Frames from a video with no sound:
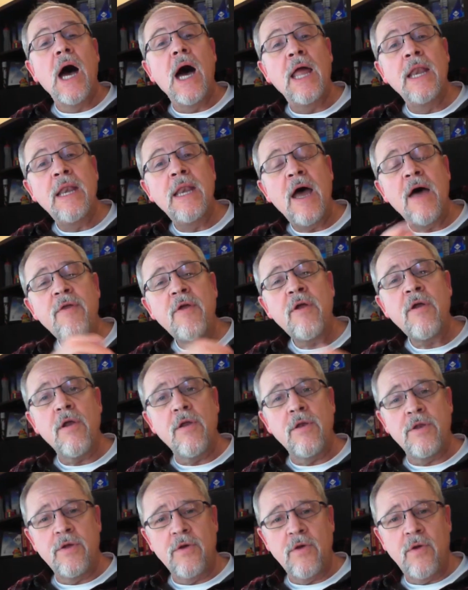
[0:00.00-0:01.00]

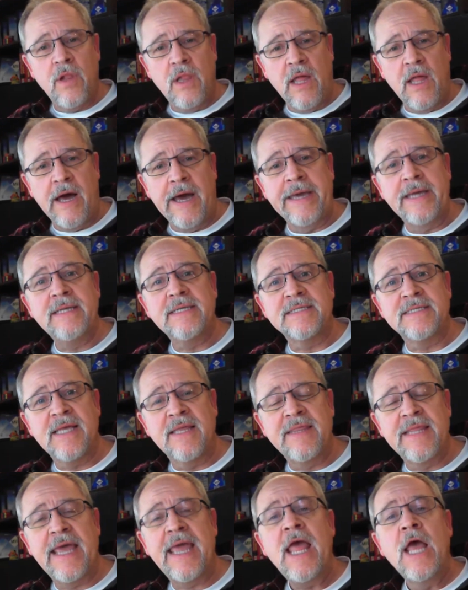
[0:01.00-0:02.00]
Another new client
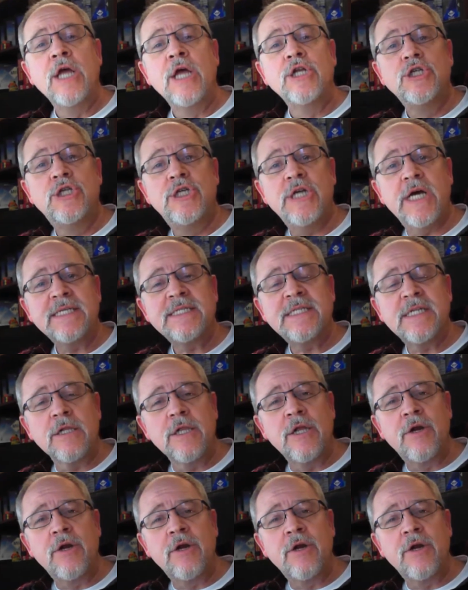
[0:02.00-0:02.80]
said they just